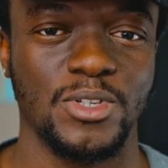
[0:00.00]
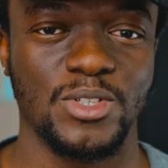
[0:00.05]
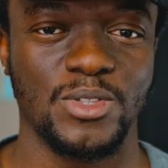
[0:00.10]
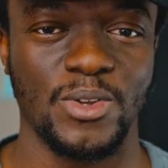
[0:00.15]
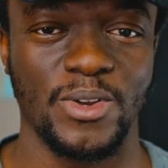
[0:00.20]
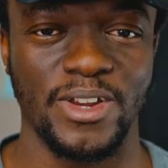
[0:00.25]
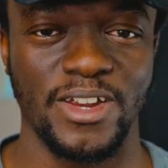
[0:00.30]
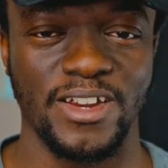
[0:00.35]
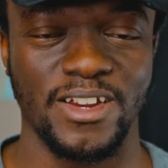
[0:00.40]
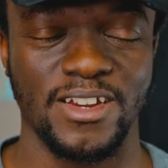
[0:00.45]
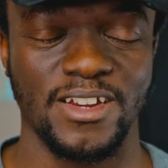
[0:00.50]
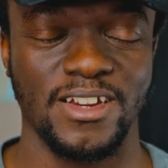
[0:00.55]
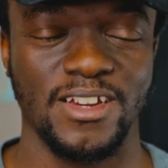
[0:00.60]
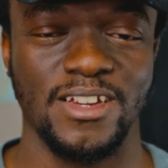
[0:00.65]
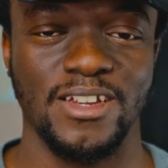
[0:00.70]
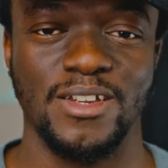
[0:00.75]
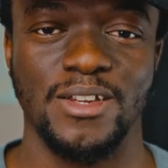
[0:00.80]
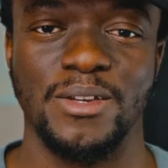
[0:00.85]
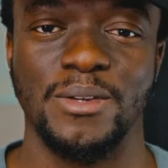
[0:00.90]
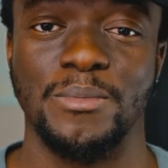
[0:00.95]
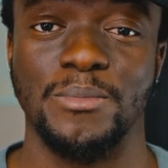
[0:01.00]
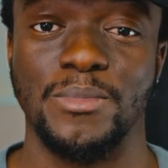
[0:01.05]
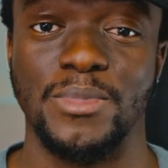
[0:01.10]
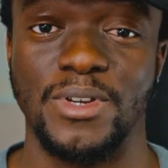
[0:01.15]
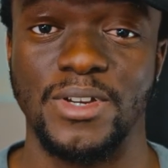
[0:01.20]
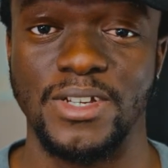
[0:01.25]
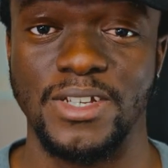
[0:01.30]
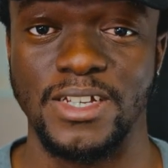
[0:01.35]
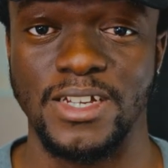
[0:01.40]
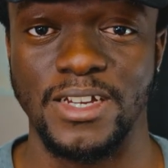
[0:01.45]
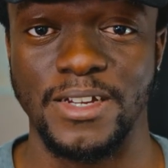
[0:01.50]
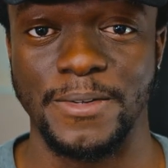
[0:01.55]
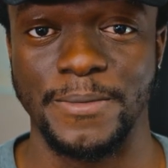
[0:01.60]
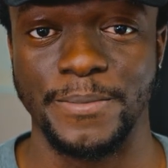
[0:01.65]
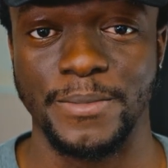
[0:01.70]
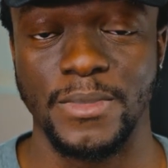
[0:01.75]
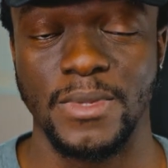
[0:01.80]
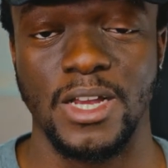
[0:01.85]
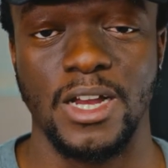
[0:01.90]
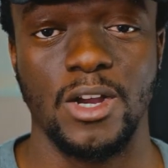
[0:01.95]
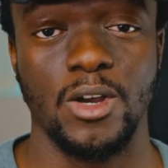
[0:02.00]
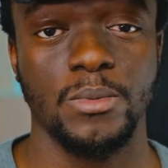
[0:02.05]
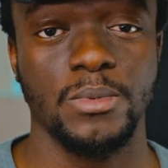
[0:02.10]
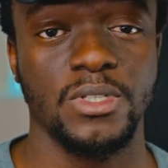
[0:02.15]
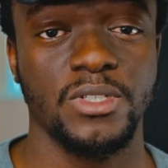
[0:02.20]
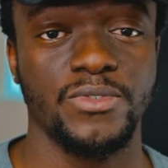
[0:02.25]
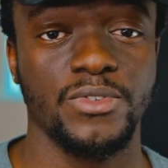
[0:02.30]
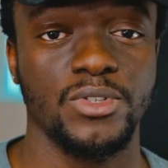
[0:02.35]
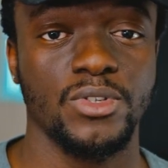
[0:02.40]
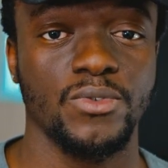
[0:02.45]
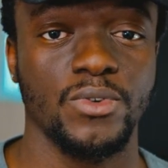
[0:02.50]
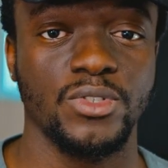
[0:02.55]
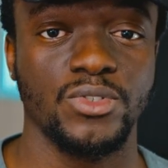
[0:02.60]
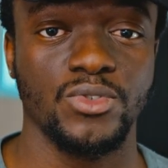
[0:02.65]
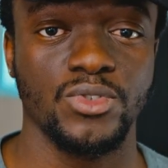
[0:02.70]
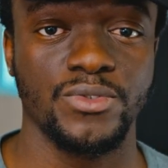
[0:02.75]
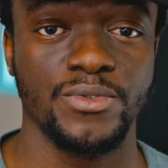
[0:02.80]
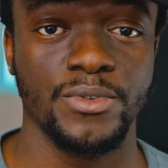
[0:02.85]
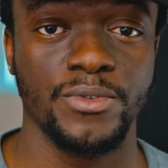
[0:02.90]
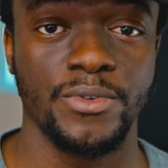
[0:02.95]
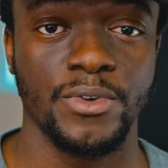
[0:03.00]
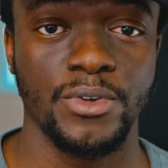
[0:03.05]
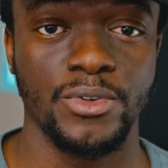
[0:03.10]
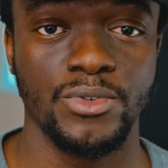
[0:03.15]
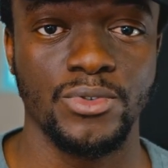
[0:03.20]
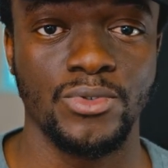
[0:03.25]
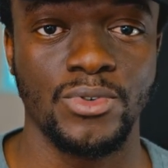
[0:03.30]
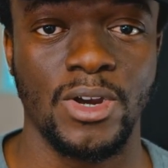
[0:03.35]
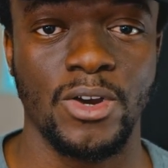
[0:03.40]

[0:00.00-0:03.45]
just talking. But yeah, I hope this video was useful for you.